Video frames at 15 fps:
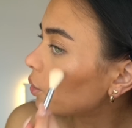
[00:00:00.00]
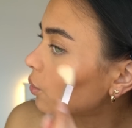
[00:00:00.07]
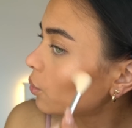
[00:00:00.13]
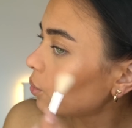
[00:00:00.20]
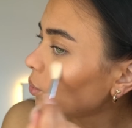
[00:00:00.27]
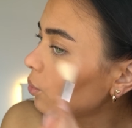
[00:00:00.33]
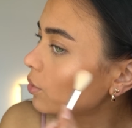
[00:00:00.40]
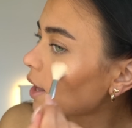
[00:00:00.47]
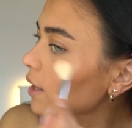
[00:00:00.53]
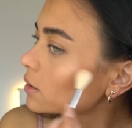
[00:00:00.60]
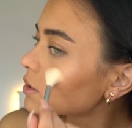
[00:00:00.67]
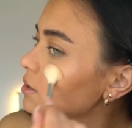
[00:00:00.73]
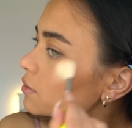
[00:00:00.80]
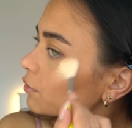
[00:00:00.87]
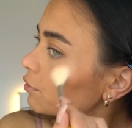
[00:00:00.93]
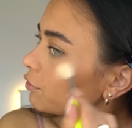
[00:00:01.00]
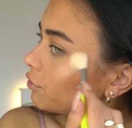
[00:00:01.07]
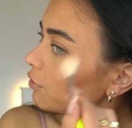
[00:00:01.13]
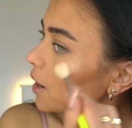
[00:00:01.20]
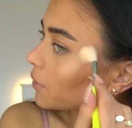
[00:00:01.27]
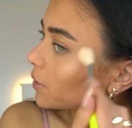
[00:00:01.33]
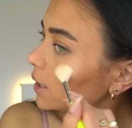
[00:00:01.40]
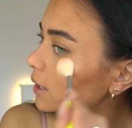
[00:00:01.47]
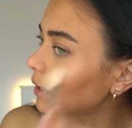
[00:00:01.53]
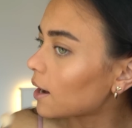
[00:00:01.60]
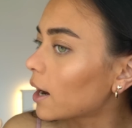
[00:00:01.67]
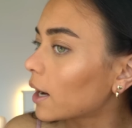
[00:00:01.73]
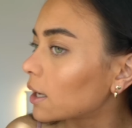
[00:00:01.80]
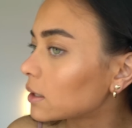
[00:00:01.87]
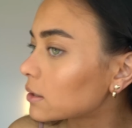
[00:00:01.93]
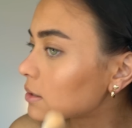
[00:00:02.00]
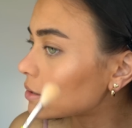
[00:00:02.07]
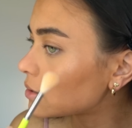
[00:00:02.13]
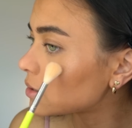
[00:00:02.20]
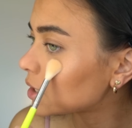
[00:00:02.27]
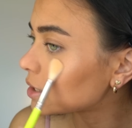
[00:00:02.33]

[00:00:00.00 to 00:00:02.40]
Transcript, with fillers: Ooh, that looks very nice.